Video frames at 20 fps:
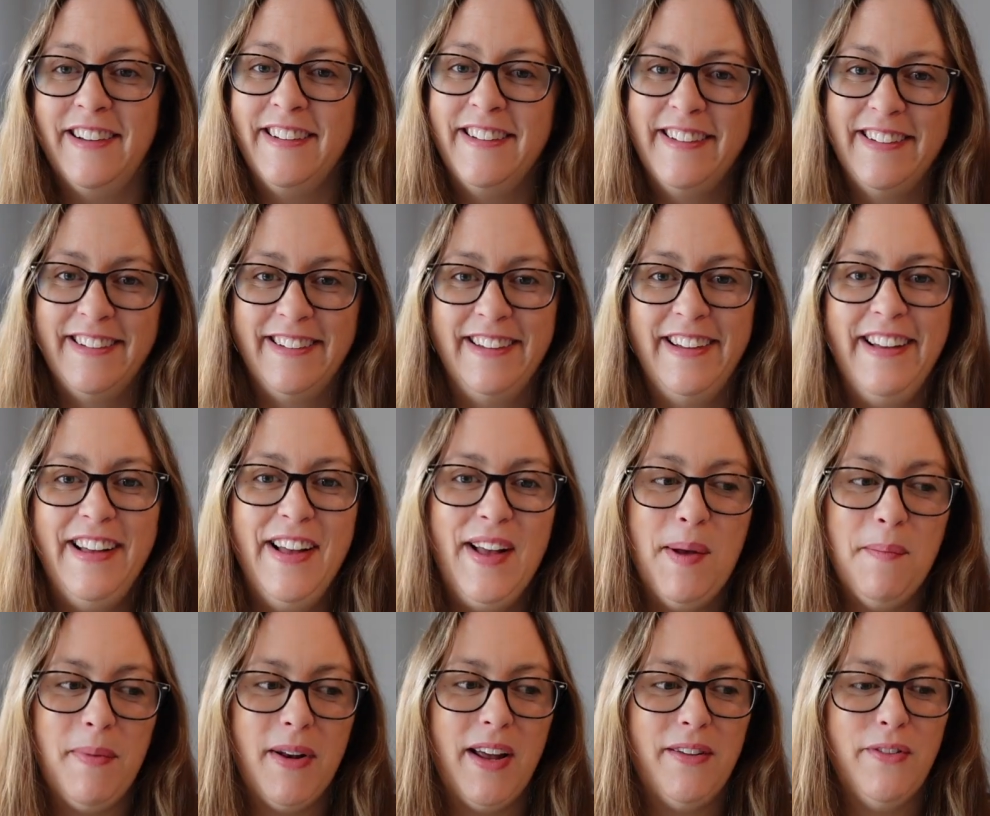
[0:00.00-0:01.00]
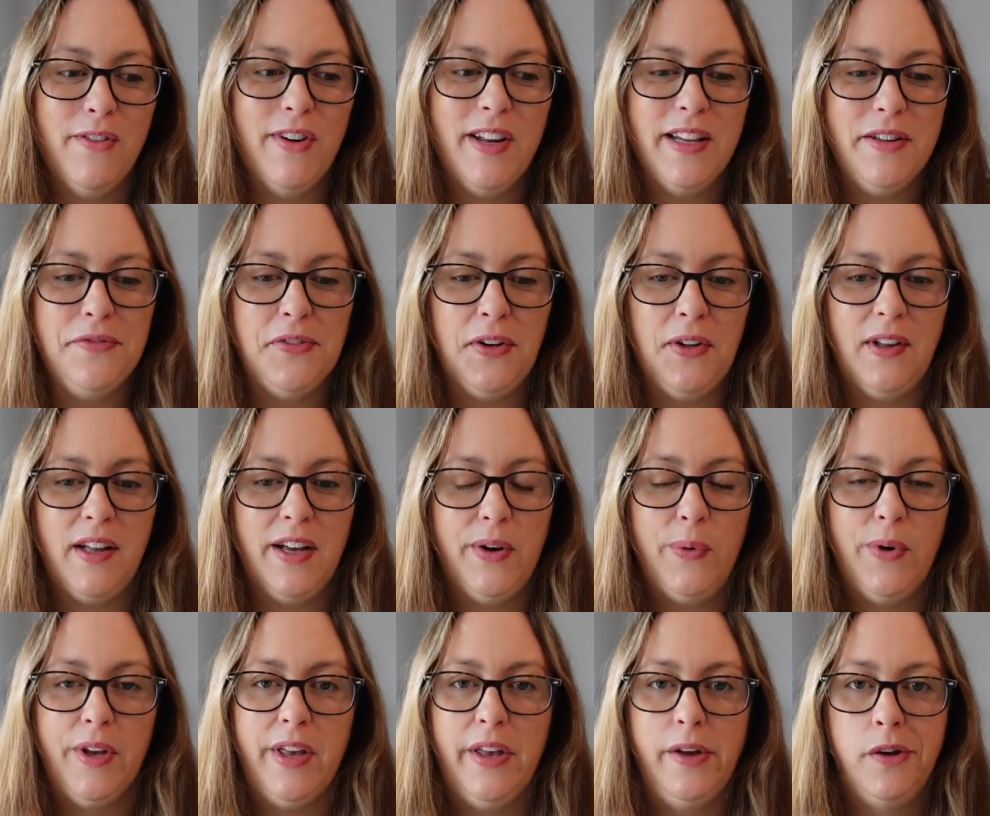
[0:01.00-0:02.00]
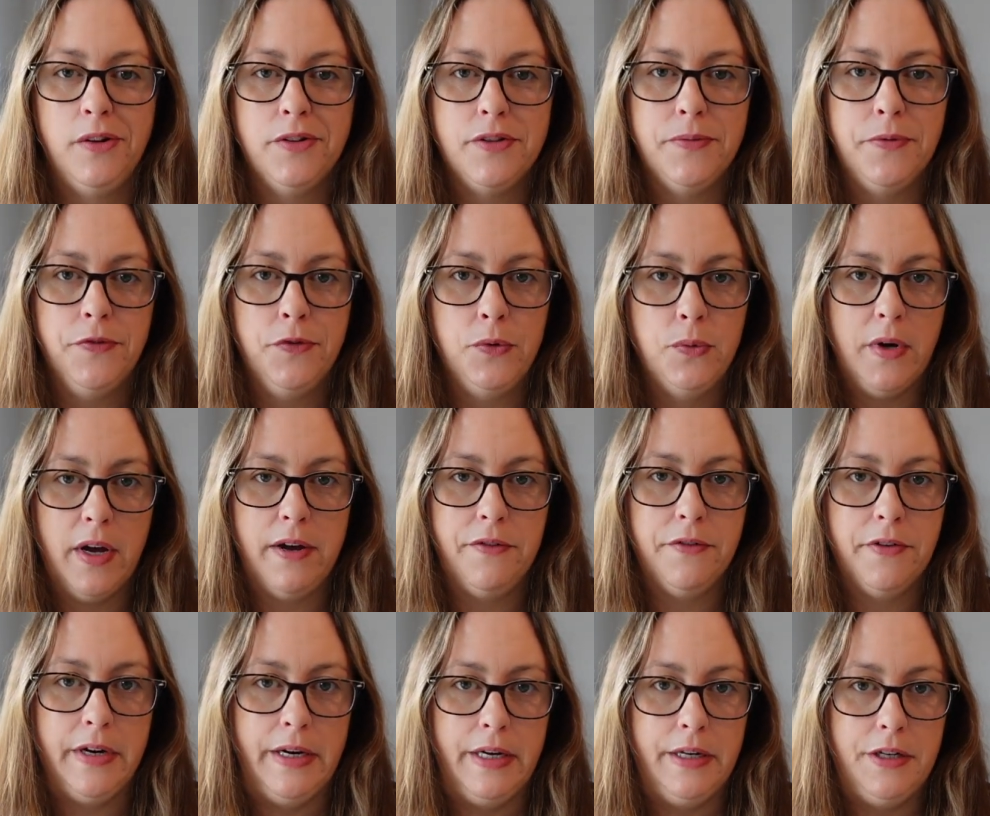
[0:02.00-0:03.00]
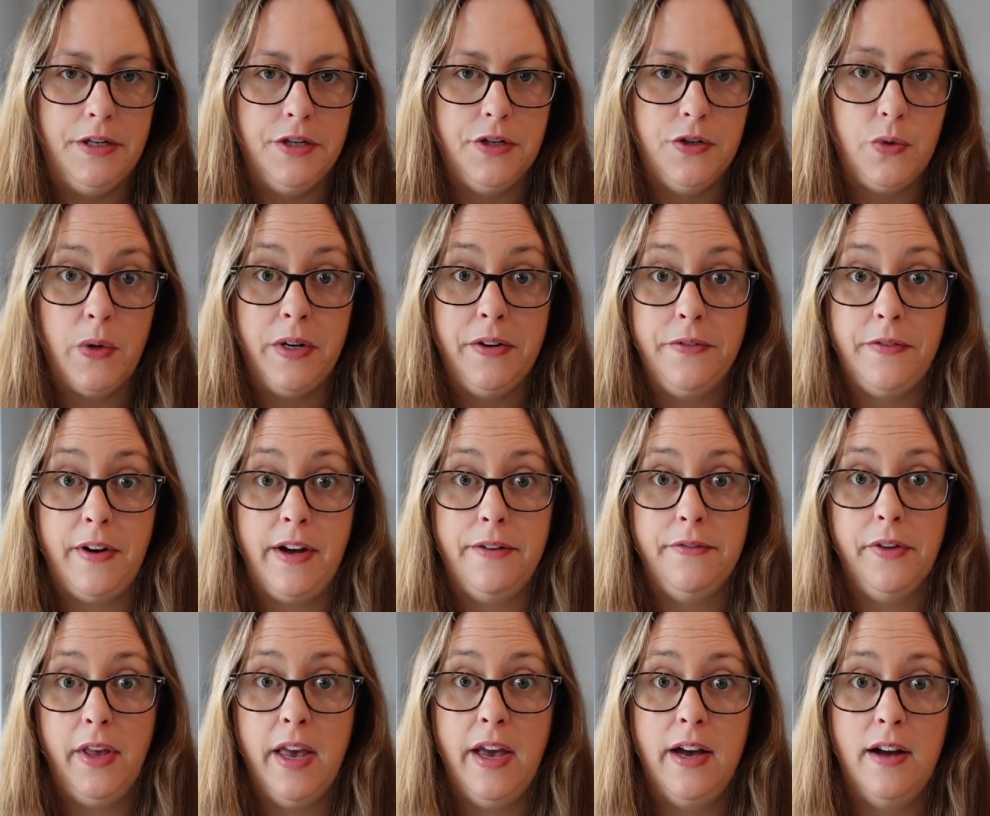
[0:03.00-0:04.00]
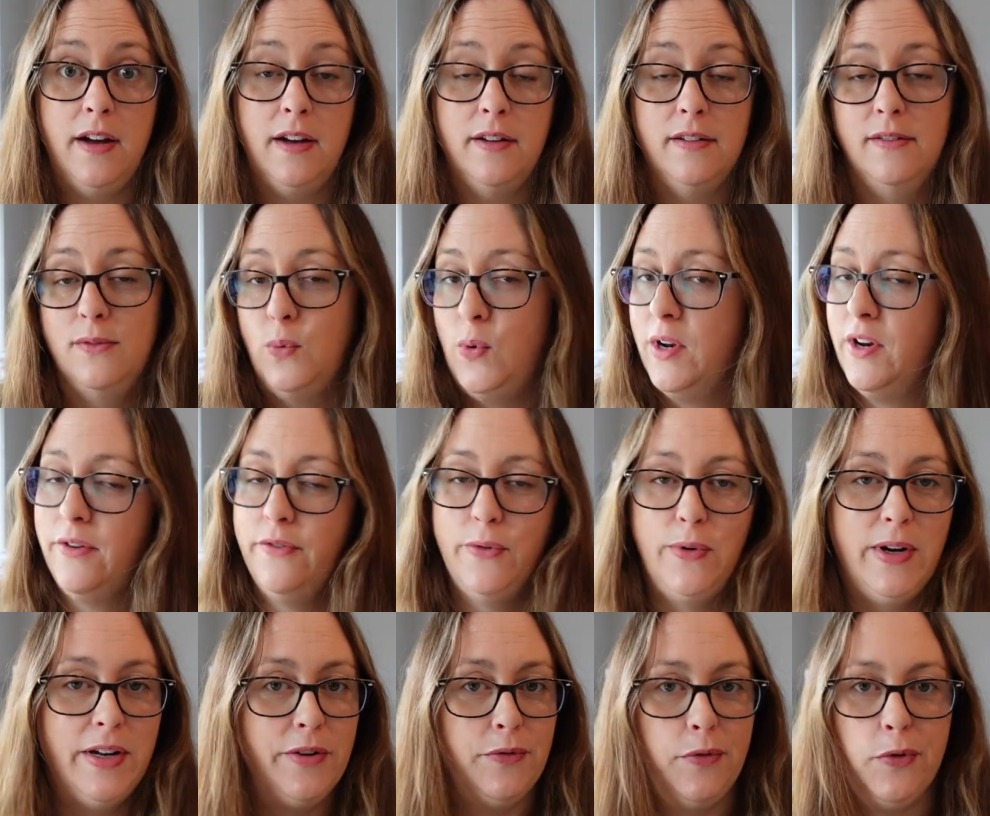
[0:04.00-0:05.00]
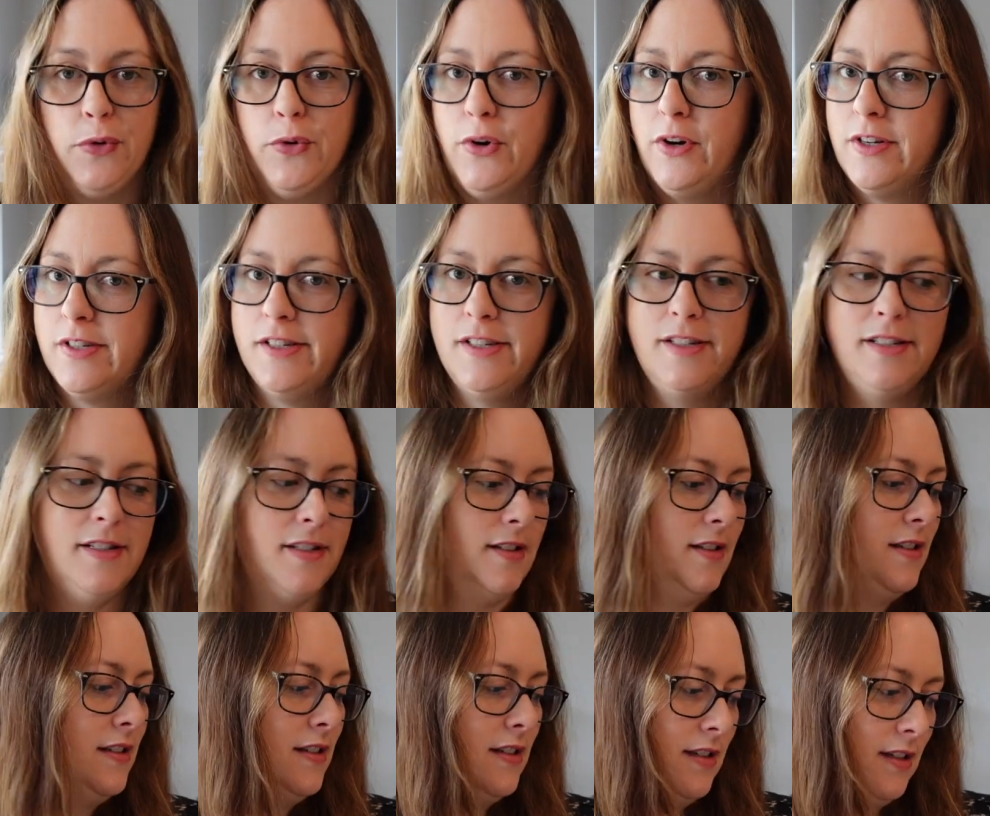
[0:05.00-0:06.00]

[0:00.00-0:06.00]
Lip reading: but I really felt like working on some full coverage, 25 count, 1/1 full crosses.